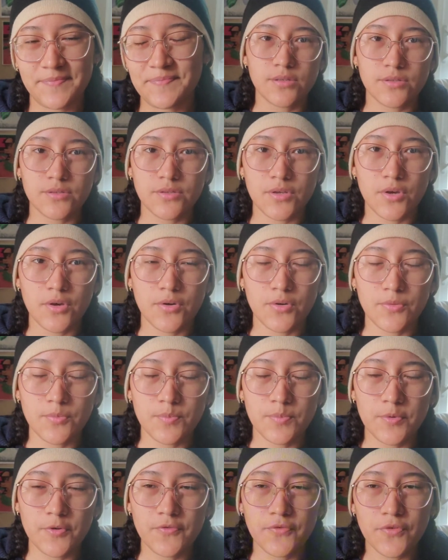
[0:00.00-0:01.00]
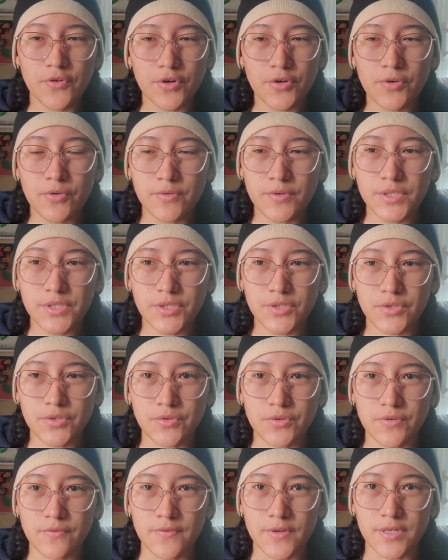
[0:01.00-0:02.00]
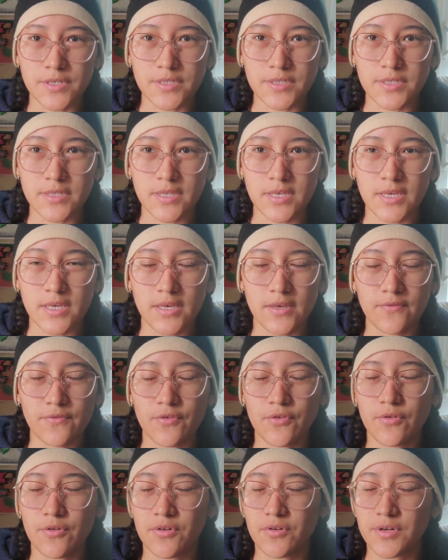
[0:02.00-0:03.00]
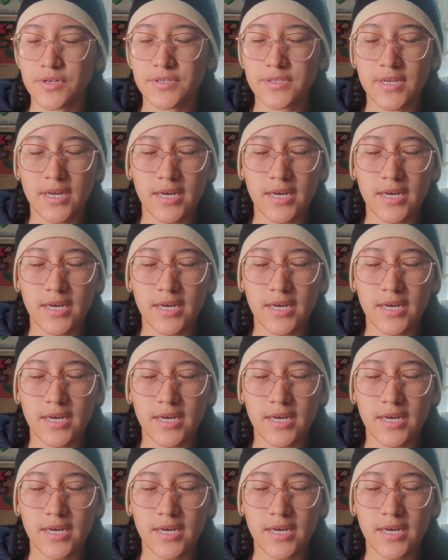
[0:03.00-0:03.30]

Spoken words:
So before going to university, of course,